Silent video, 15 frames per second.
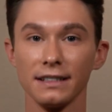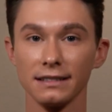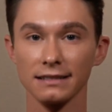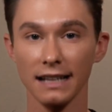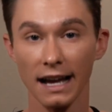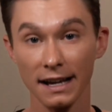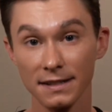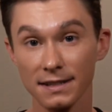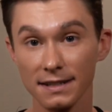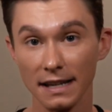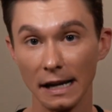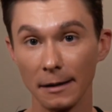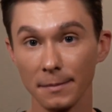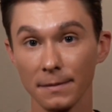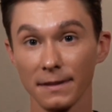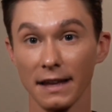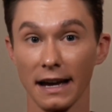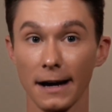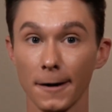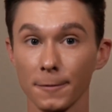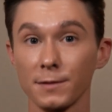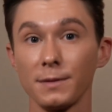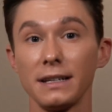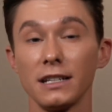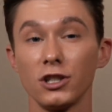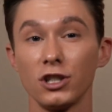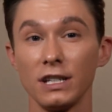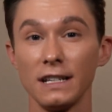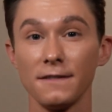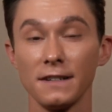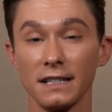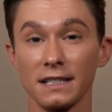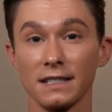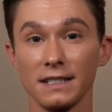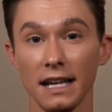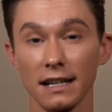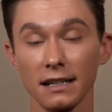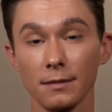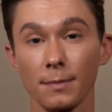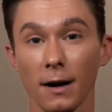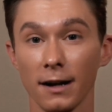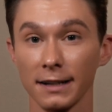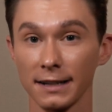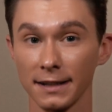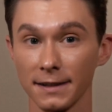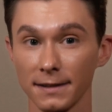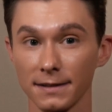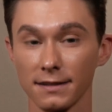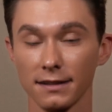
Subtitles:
last step that helped me achieve an aesthetic body is